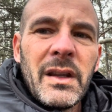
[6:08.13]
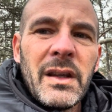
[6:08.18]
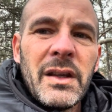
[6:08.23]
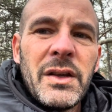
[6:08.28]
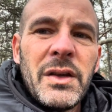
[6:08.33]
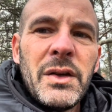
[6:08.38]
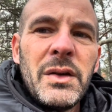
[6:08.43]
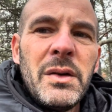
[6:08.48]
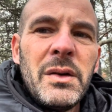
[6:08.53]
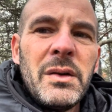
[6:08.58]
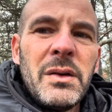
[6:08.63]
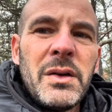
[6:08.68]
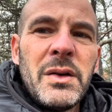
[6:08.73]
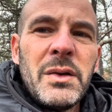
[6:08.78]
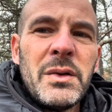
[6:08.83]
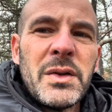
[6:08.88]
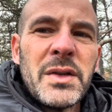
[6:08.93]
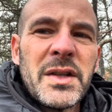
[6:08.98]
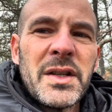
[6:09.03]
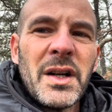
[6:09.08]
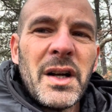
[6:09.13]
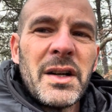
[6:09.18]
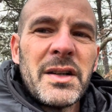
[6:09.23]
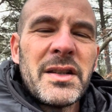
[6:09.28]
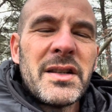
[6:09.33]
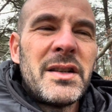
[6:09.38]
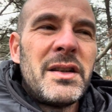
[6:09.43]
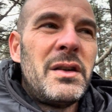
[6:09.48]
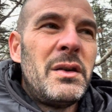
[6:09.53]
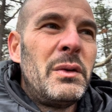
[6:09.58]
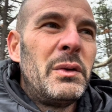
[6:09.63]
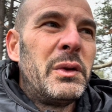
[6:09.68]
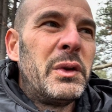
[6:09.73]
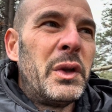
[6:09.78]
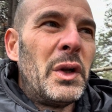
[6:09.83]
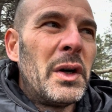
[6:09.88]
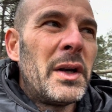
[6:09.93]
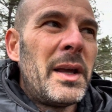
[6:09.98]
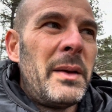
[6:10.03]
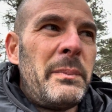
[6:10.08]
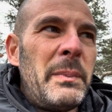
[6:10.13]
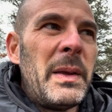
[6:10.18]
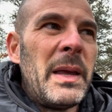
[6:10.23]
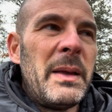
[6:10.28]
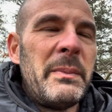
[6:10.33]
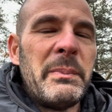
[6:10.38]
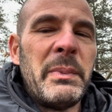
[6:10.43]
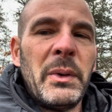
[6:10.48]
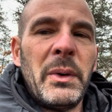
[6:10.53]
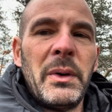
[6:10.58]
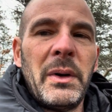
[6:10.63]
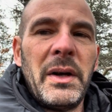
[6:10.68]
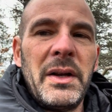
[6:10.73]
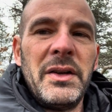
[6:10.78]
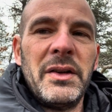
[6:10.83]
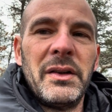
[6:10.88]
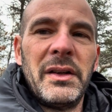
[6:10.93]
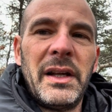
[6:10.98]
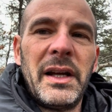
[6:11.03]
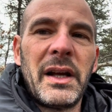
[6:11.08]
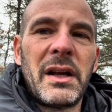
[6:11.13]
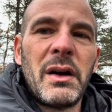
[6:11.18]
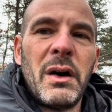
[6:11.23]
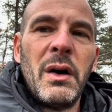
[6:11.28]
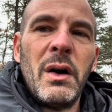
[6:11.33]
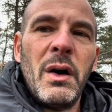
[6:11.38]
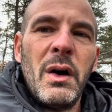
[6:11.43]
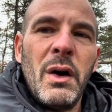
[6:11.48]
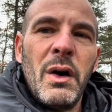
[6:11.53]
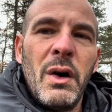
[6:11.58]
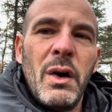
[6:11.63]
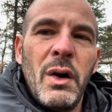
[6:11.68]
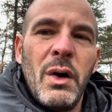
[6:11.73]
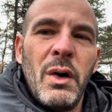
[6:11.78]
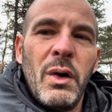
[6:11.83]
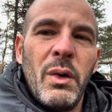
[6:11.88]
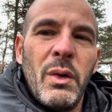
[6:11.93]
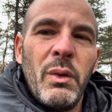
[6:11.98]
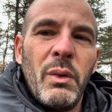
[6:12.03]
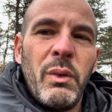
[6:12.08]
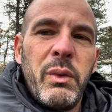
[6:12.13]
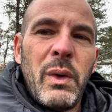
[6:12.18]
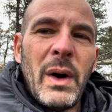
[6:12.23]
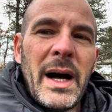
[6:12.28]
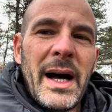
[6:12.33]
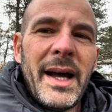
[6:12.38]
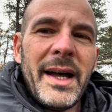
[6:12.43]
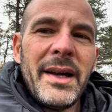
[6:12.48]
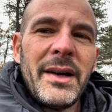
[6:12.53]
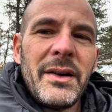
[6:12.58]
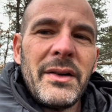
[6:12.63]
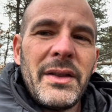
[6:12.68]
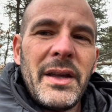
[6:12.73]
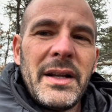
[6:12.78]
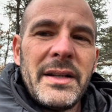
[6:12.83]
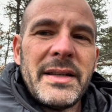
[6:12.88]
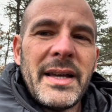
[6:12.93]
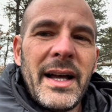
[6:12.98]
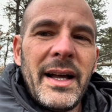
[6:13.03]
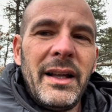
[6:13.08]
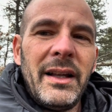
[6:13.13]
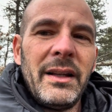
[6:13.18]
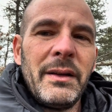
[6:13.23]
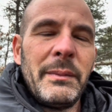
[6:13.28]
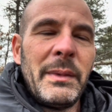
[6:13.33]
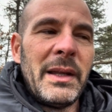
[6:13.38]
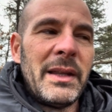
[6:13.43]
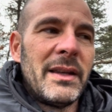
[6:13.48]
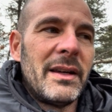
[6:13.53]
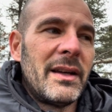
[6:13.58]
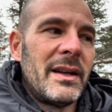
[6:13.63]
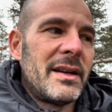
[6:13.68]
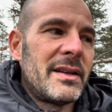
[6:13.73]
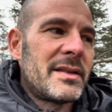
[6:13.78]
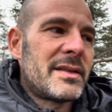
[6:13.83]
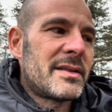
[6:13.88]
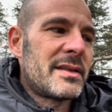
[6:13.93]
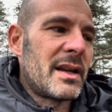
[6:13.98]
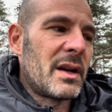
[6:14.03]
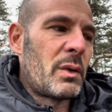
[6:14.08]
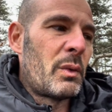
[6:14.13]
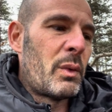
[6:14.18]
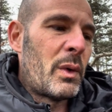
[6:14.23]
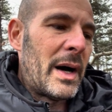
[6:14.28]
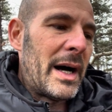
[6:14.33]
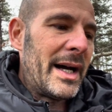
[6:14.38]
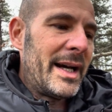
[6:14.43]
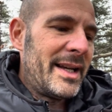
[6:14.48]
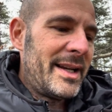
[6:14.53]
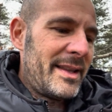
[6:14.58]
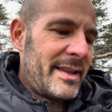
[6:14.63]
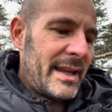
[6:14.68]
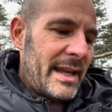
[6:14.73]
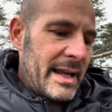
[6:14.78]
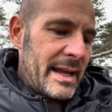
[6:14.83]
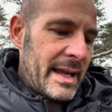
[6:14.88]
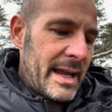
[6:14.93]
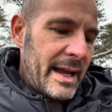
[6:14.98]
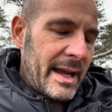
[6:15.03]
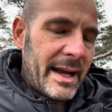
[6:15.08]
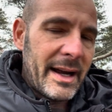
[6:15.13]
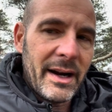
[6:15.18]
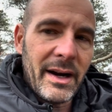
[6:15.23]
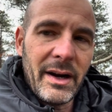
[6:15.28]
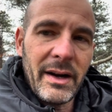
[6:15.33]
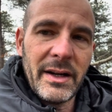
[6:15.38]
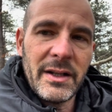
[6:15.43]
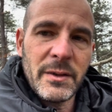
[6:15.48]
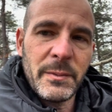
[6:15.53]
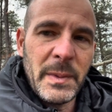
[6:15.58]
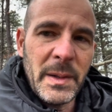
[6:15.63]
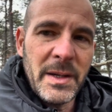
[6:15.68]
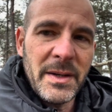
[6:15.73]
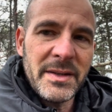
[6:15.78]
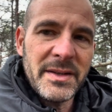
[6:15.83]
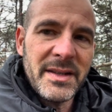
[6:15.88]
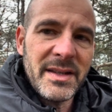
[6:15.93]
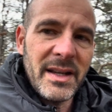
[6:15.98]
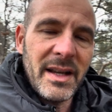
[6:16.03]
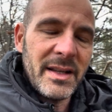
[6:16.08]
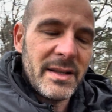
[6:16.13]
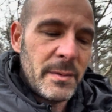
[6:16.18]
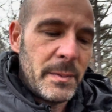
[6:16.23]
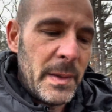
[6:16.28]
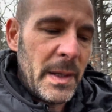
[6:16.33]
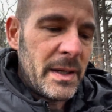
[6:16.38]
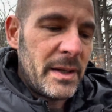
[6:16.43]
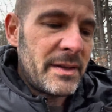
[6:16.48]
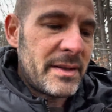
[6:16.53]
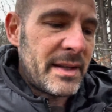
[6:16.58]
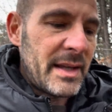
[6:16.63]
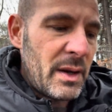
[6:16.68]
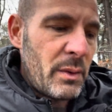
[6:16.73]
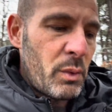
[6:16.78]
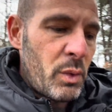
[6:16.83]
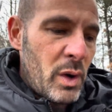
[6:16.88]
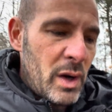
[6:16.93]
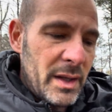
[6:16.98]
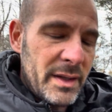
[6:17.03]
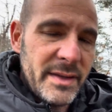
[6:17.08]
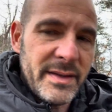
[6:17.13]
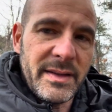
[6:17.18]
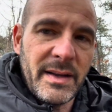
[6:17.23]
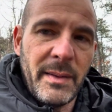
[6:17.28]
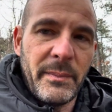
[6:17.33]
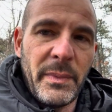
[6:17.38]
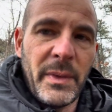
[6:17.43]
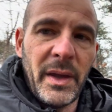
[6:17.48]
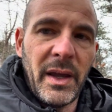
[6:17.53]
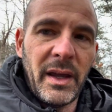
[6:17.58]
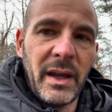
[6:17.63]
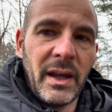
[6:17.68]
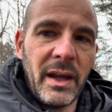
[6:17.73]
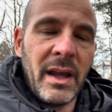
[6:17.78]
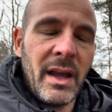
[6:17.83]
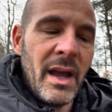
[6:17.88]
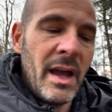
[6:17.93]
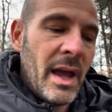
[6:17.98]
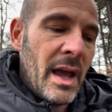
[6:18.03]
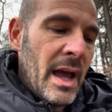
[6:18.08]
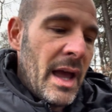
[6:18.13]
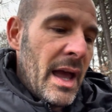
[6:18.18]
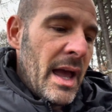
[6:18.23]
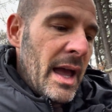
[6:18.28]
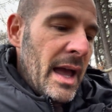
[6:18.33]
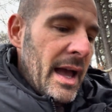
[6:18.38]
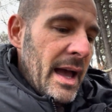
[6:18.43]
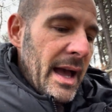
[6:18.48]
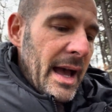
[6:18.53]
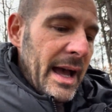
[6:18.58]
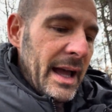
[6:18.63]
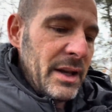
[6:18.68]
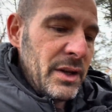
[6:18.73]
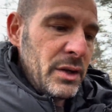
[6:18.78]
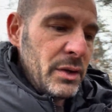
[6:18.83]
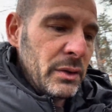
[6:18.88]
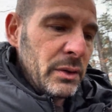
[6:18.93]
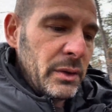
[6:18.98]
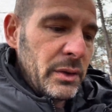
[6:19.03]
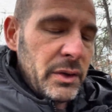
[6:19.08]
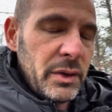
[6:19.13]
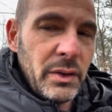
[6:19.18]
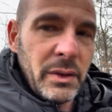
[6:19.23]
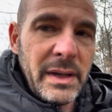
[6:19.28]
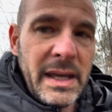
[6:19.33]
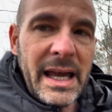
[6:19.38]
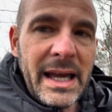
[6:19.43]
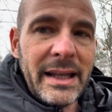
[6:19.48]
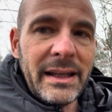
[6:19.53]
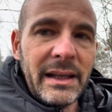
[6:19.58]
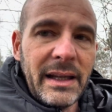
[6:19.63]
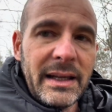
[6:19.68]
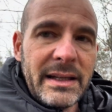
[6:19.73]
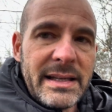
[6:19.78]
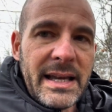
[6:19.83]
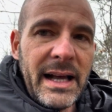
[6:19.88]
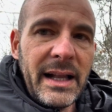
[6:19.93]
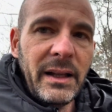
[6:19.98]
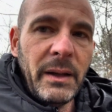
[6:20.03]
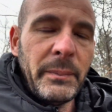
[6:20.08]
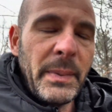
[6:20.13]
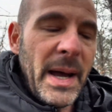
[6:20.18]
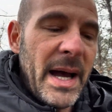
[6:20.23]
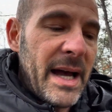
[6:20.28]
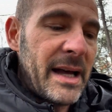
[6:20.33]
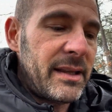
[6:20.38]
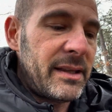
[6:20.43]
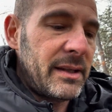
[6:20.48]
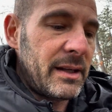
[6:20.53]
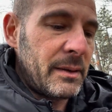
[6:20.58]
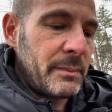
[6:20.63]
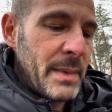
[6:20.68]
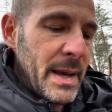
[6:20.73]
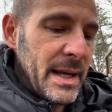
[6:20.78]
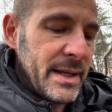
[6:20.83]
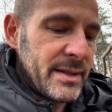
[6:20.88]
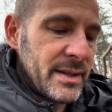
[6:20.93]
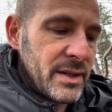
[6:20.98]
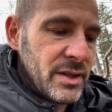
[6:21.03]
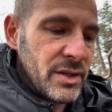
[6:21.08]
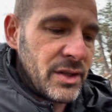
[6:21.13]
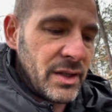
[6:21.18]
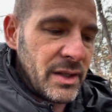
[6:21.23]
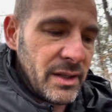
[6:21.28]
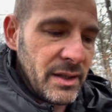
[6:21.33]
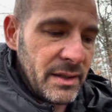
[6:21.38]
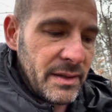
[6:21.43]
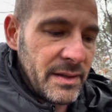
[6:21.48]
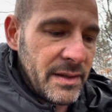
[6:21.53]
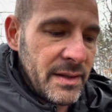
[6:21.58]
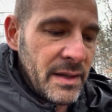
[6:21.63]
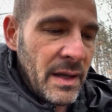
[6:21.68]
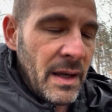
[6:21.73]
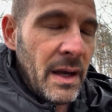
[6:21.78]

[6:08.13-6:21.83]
you look at people and you're like, why are they telling me this? Like, why do they care? It's because they want something. And you'll get like telepathic messages